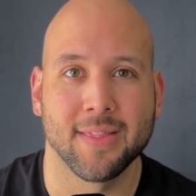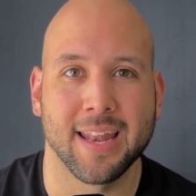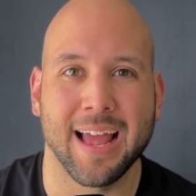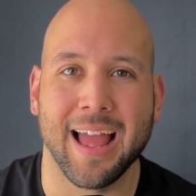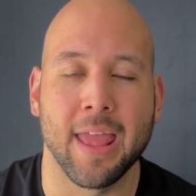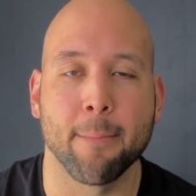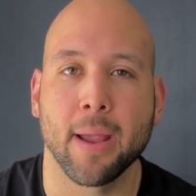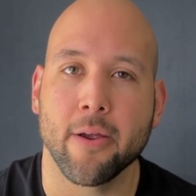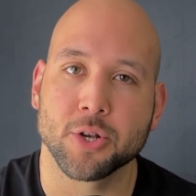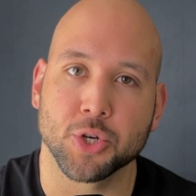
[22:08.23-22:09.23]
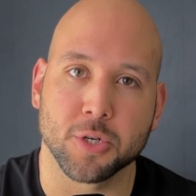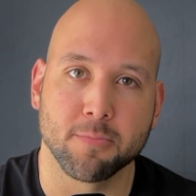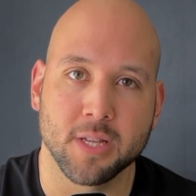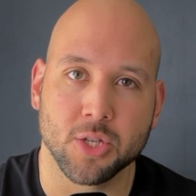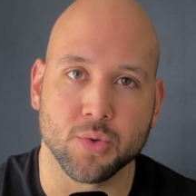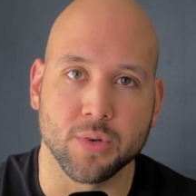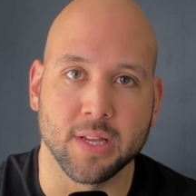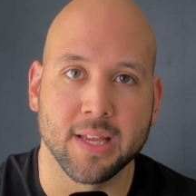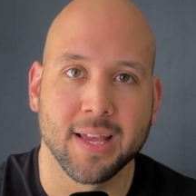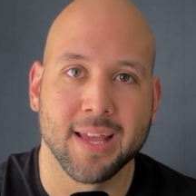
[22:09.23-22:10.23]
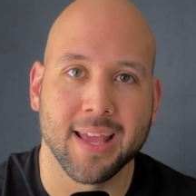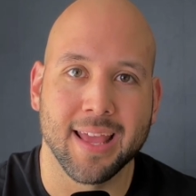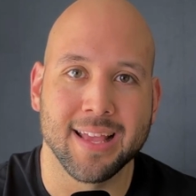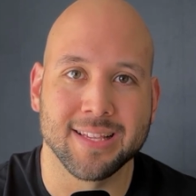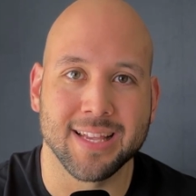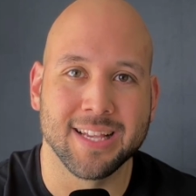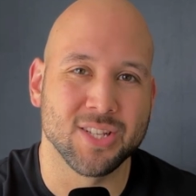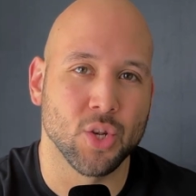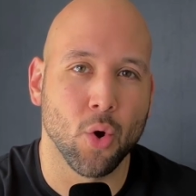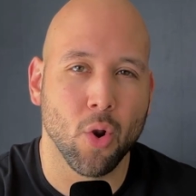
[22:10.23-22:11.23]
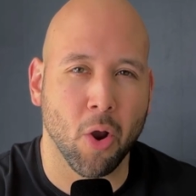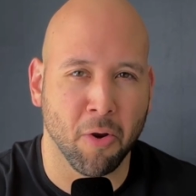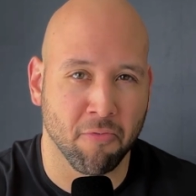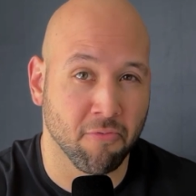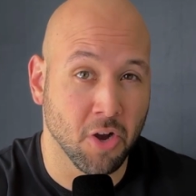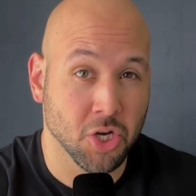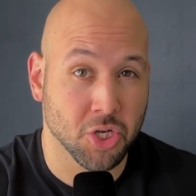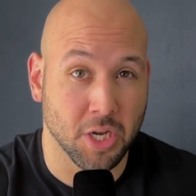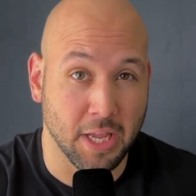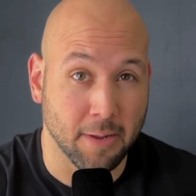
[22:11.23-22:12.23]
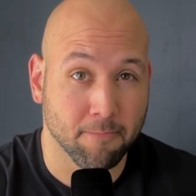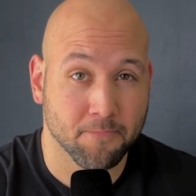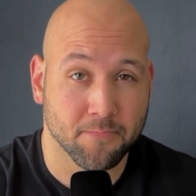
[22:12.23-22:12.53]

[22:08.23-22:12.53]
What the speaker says: then a parachurch ministry is no longer functioning